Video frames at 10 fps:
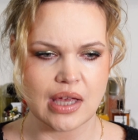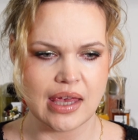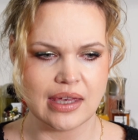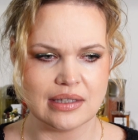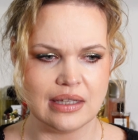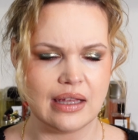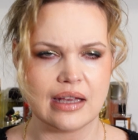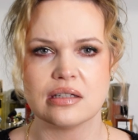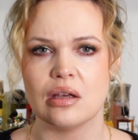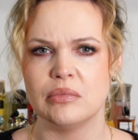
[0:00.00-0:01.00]
I can
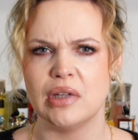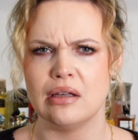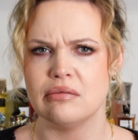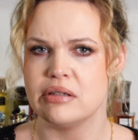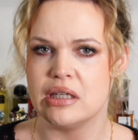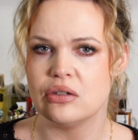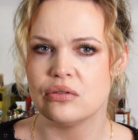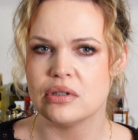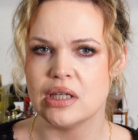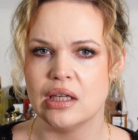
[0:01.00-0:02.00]
detect something
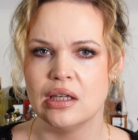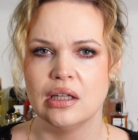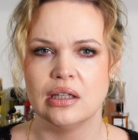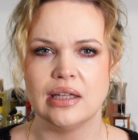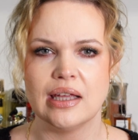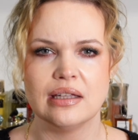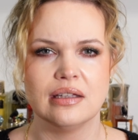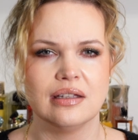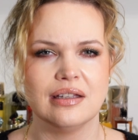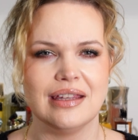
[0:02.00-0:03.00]
citrusy,
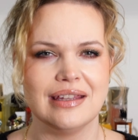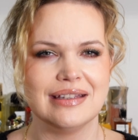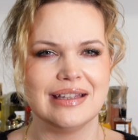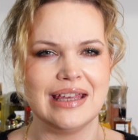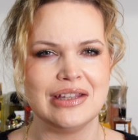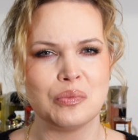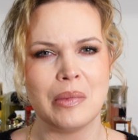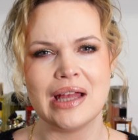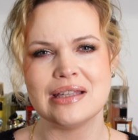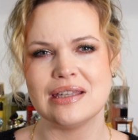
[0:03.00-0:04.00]
then it
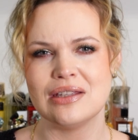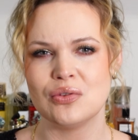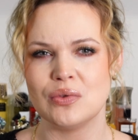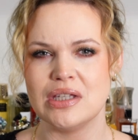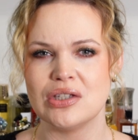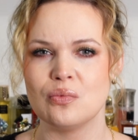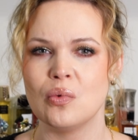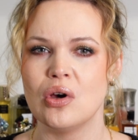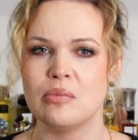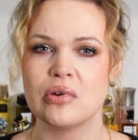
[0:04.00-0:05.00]
melts into this
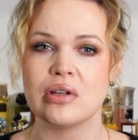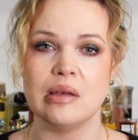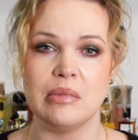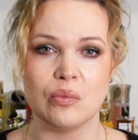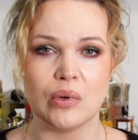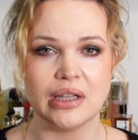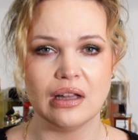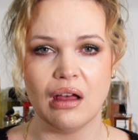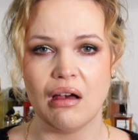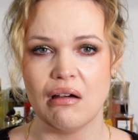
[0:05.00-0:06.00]
warm, creamy
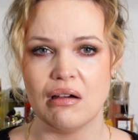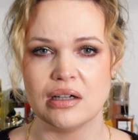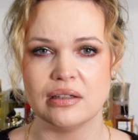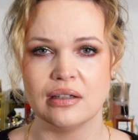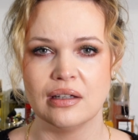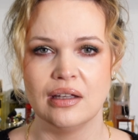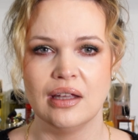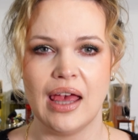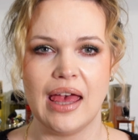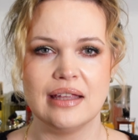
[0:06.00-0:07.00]
vanilla heart,
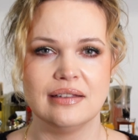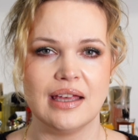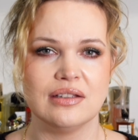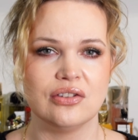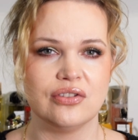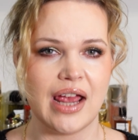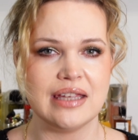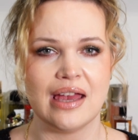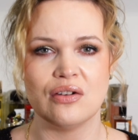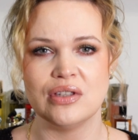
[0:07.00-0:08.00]
and then the dry
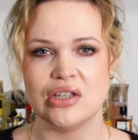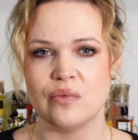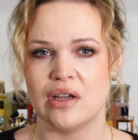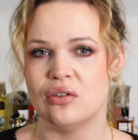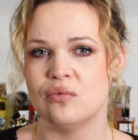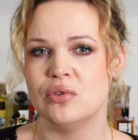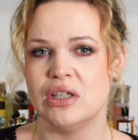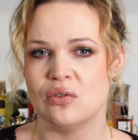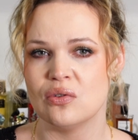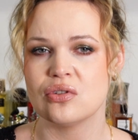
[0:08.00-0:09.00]
down is where the woody
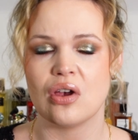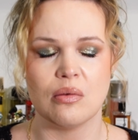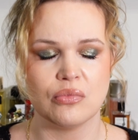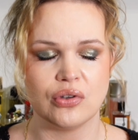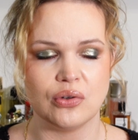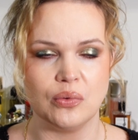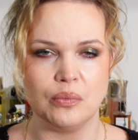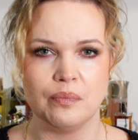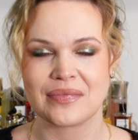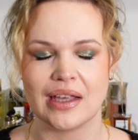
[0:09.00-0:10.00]
notes come through.
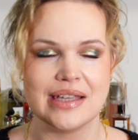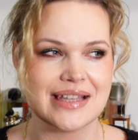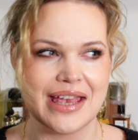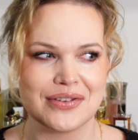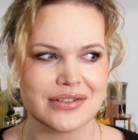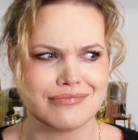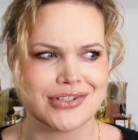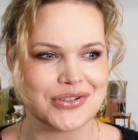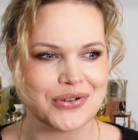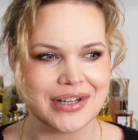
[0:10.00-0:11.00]
It's like a
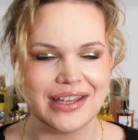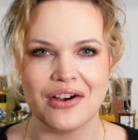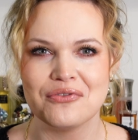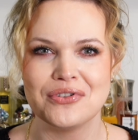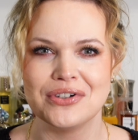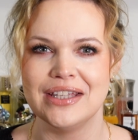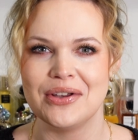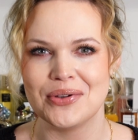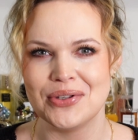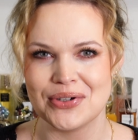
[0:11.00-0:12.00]
story
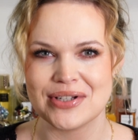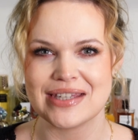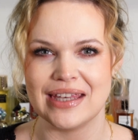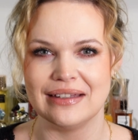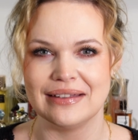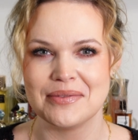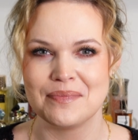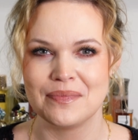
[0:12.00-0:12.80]
unfolding on your skin.